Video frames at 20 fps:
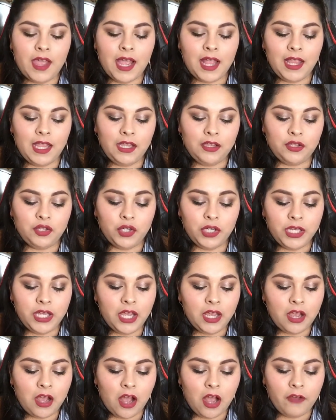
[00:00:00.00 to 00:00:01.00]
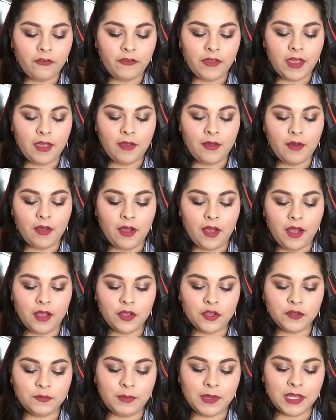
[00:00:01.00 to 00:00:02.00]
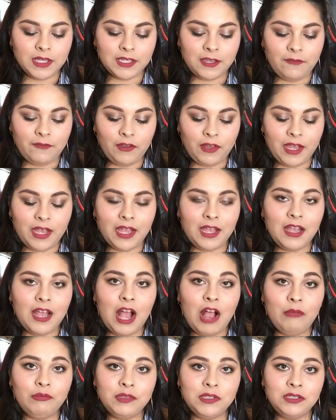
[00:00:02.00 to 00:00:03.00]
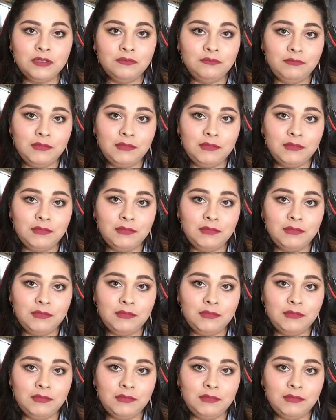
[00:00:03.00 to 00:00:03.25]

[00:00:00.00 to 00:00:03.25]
I like drinking coffee just because I feel like it helps